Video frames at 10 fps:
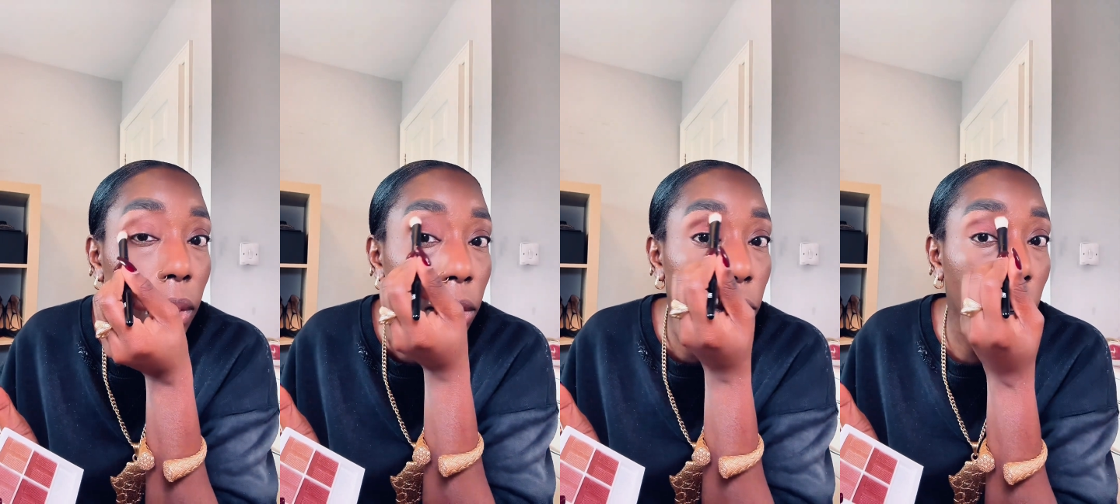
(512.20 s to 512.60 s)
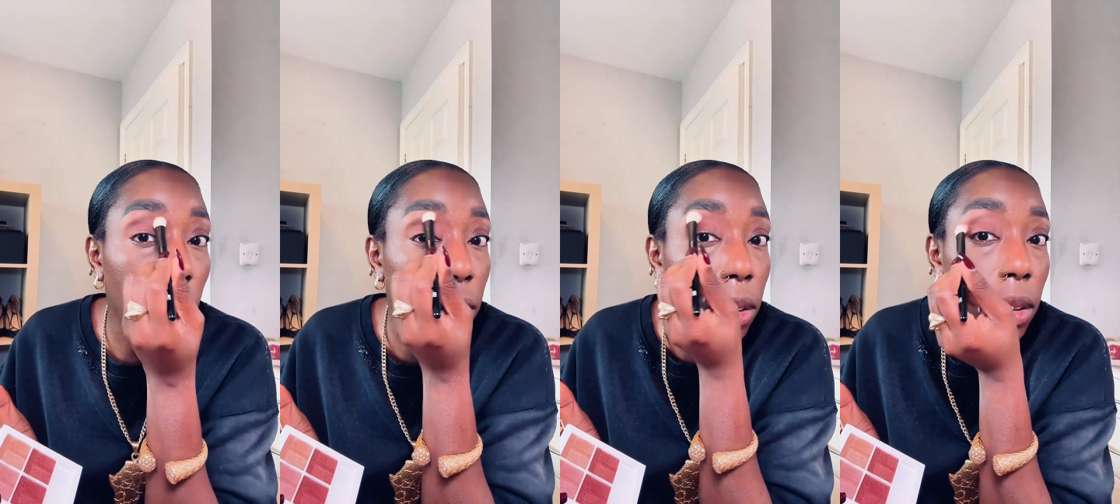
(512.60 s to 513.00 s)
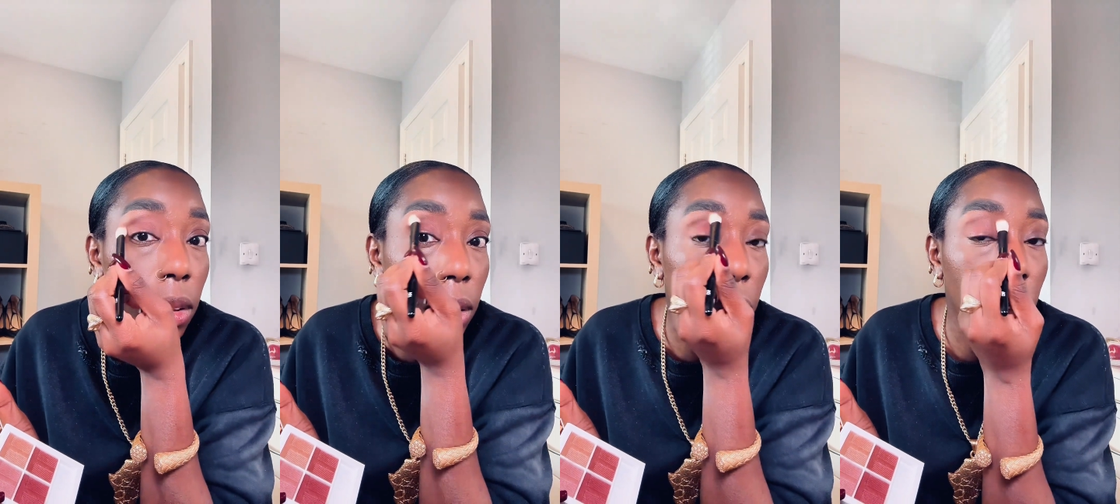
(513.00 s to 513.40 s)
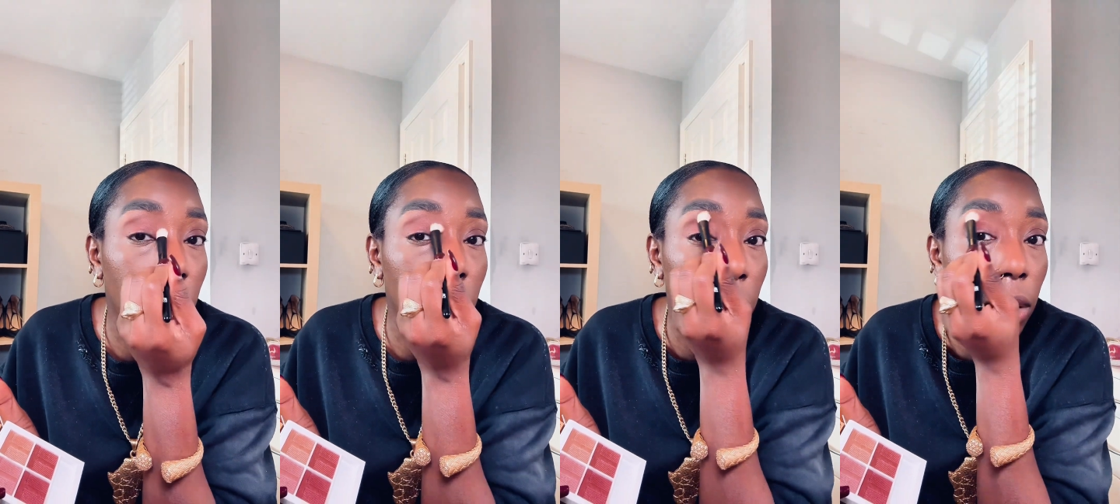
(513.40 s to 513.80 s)
first.
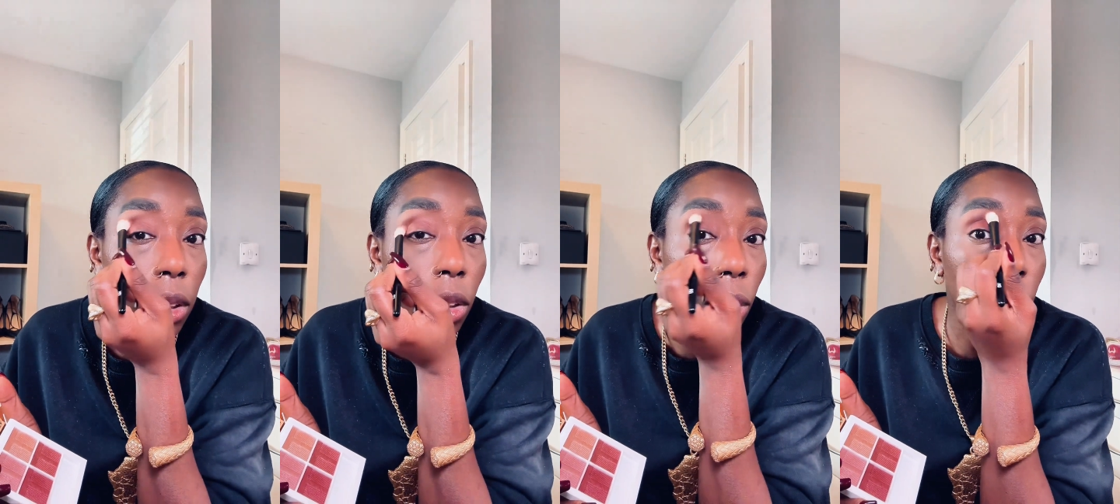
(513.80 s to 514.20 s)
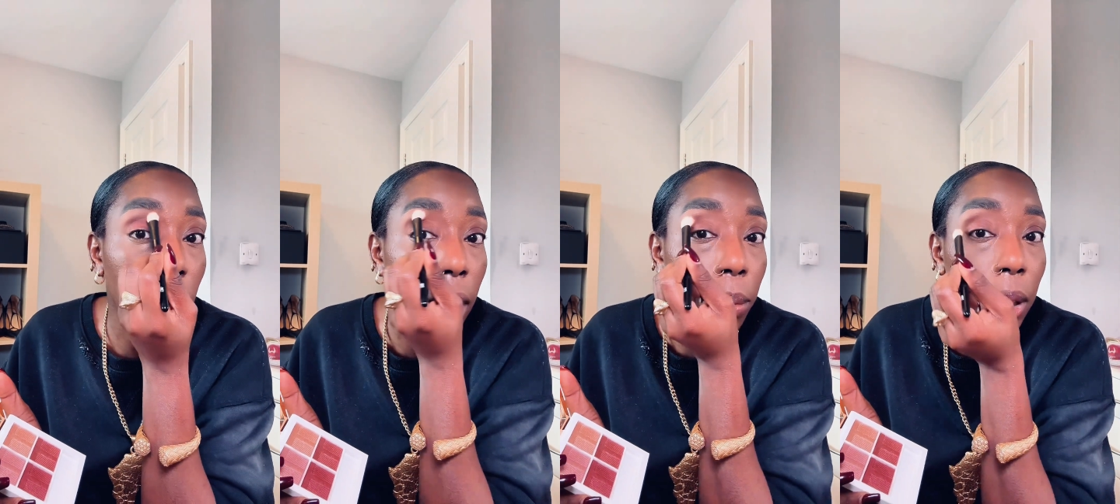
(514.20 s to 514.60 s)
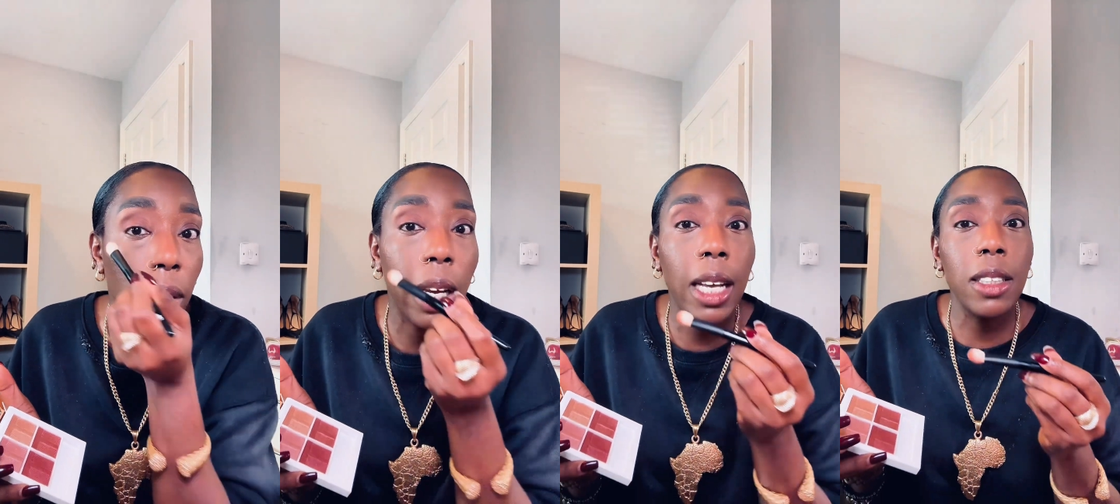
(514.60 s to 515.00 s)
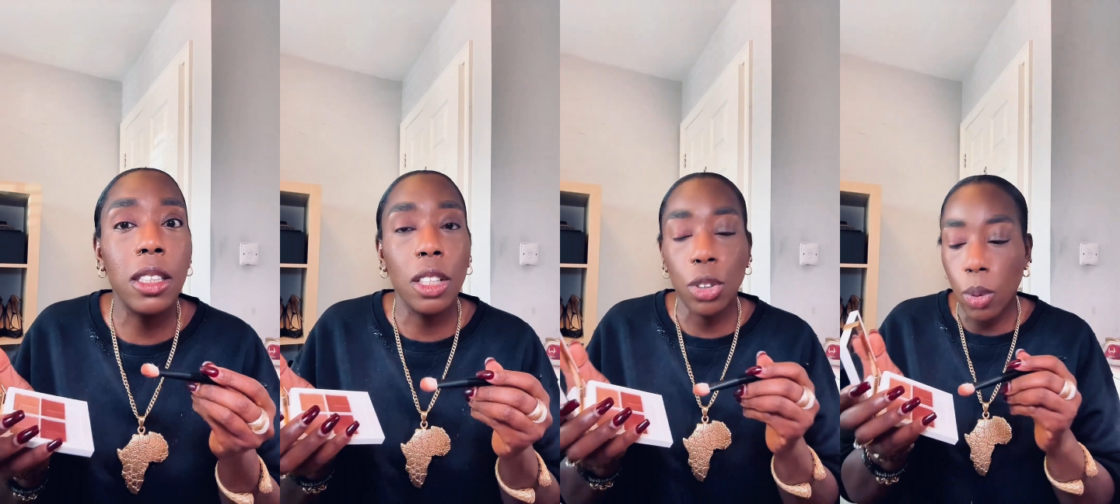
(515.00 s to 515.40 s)
You know, I mean, Hazy
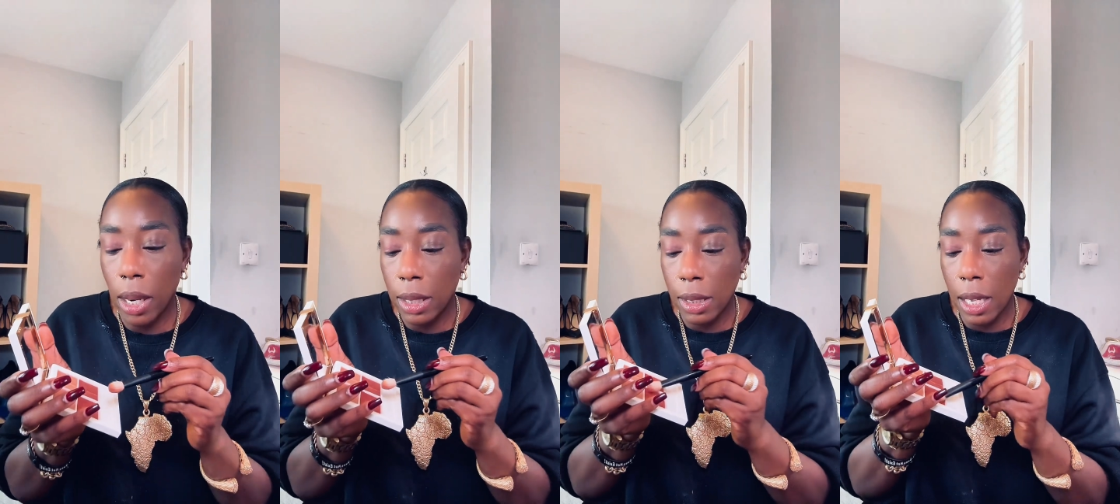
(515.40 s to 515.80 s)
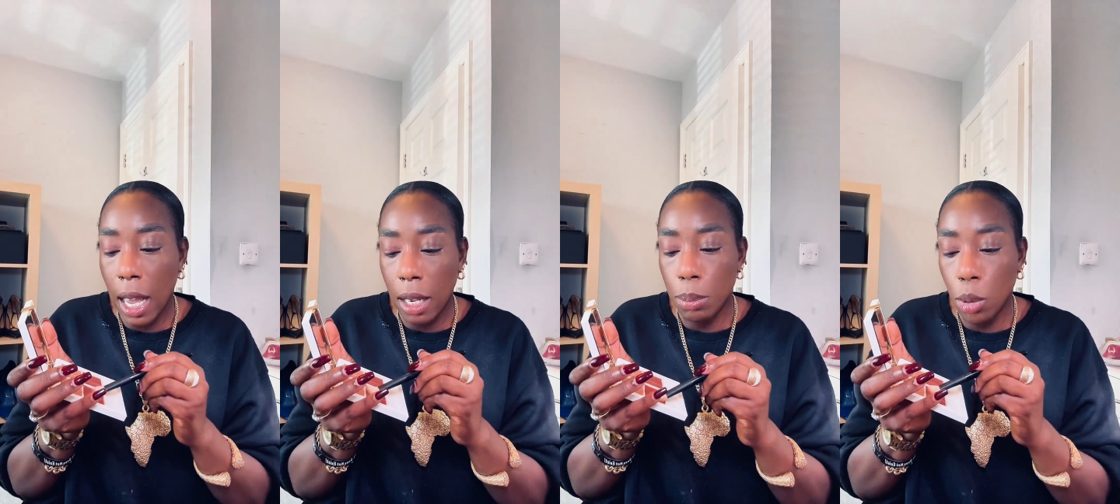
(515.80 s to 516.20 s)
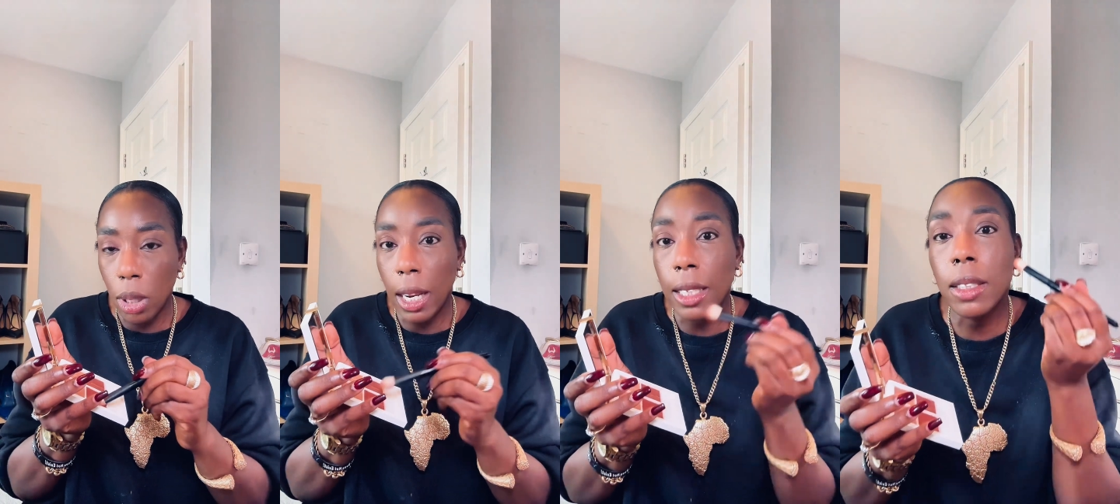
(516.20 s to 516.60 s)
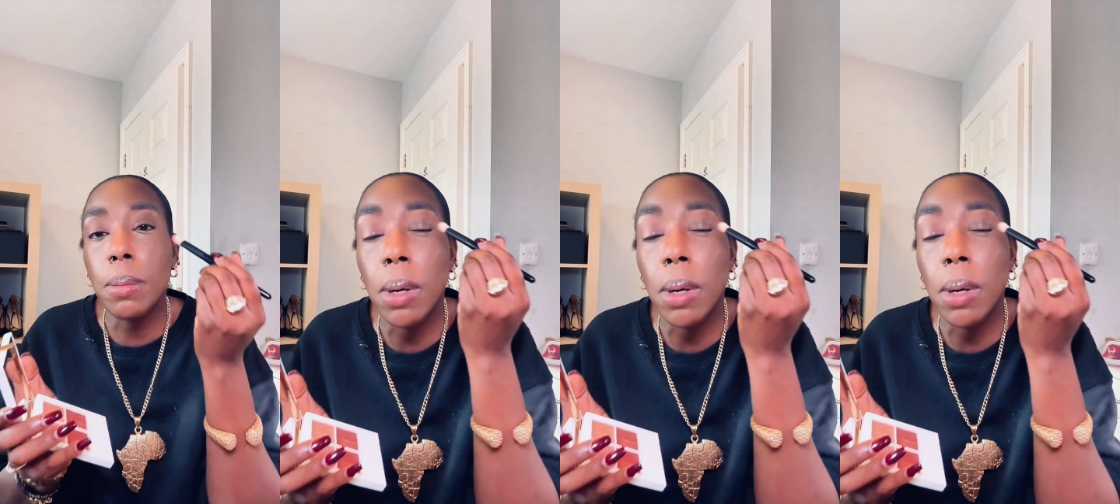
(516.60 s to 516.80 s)
Sensuality and Moonlight Deep.